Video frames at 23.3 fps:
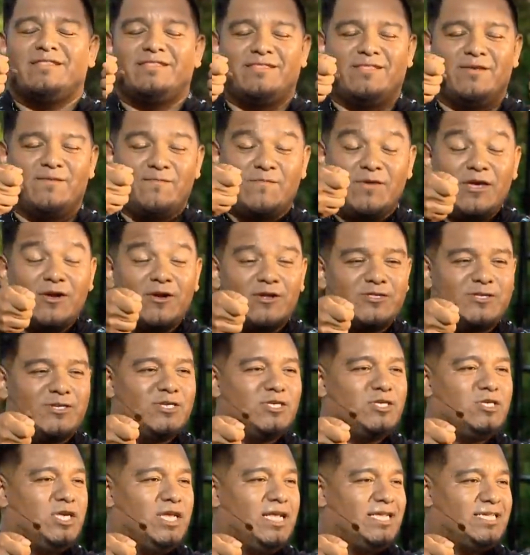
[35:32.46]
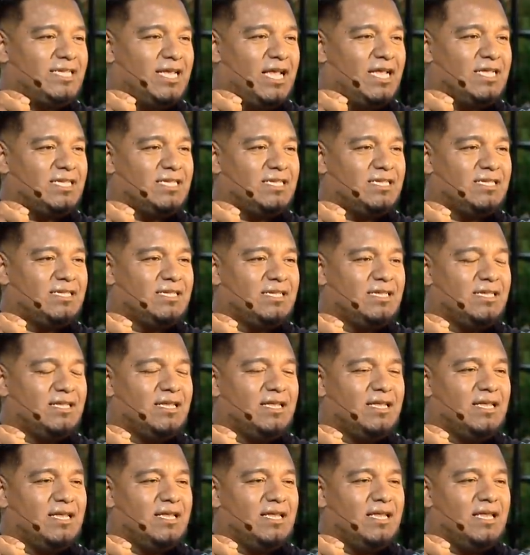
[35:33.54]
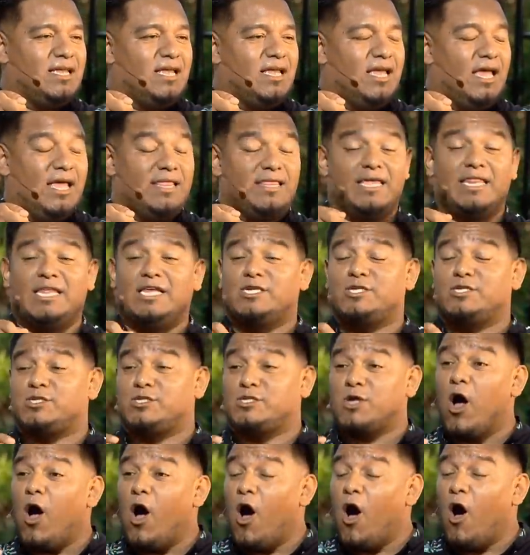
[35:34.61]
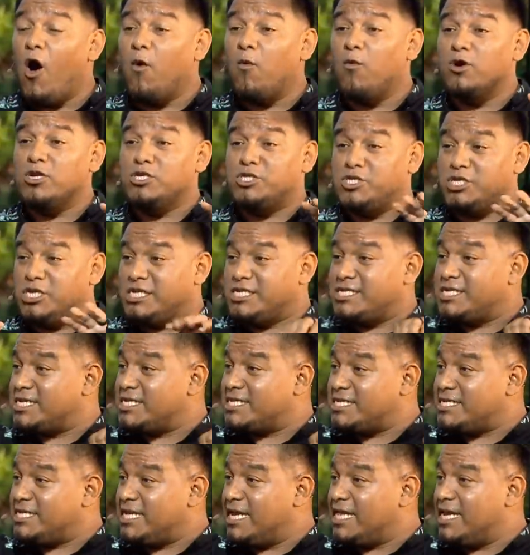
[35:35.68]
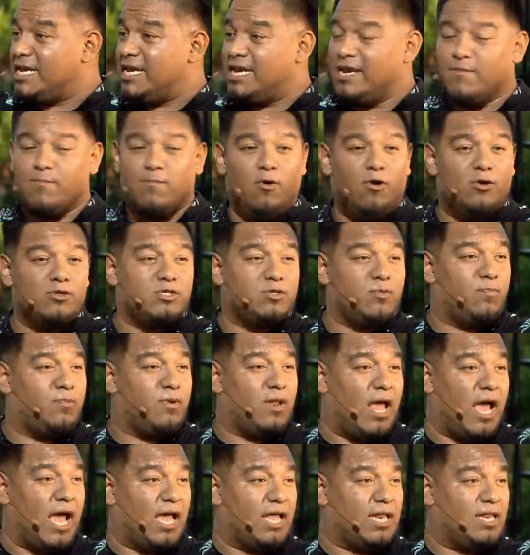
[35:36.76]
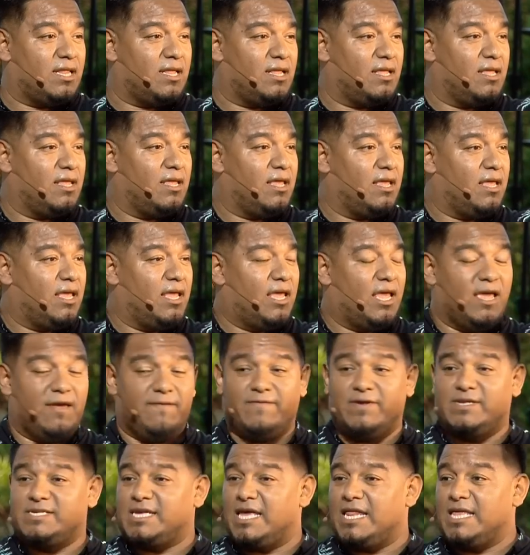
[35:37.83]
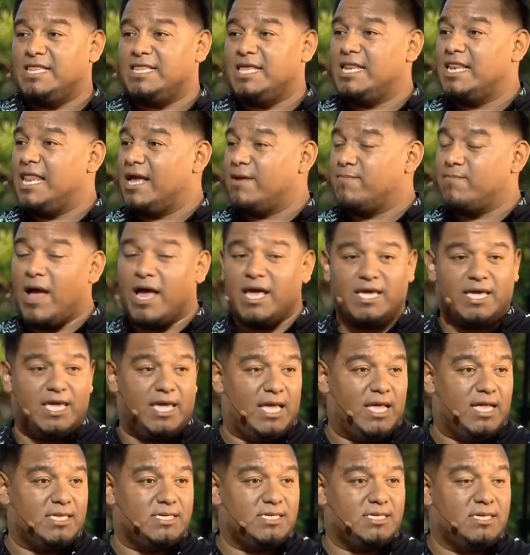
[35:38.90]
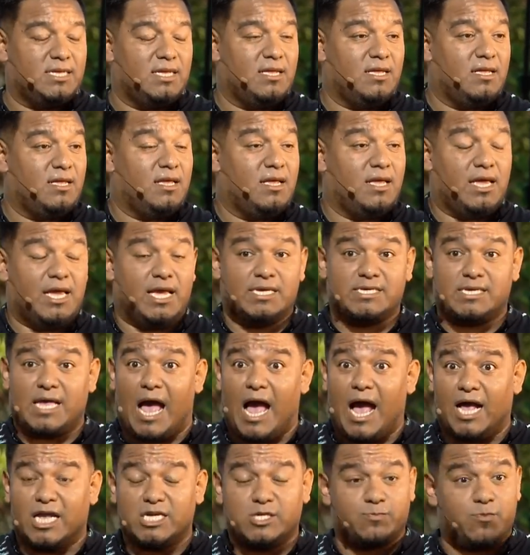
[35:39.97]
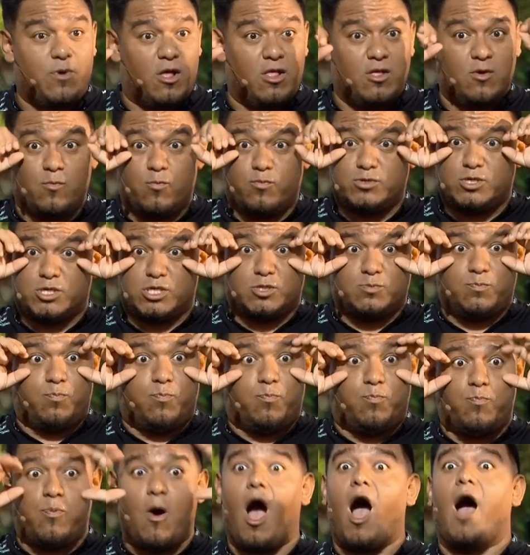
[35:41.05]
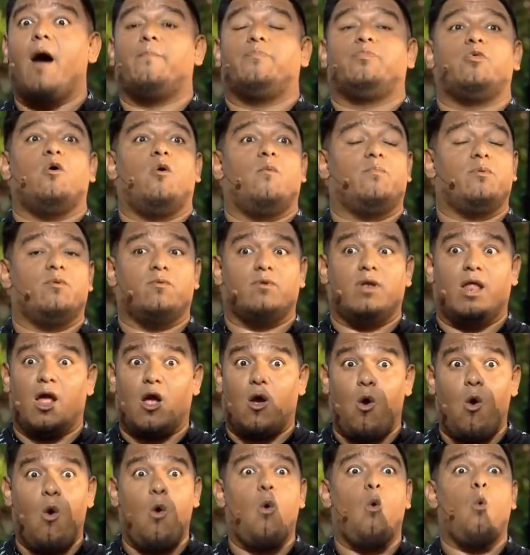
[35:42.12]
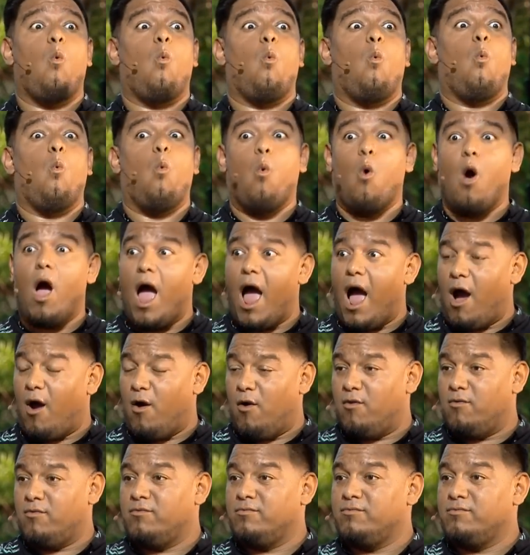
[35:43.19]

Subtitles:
the meal to Jesus, and then he saw what Jesus did and it multiplied, if he's anything like my kids, his eyes probably just popped open and were like, wow,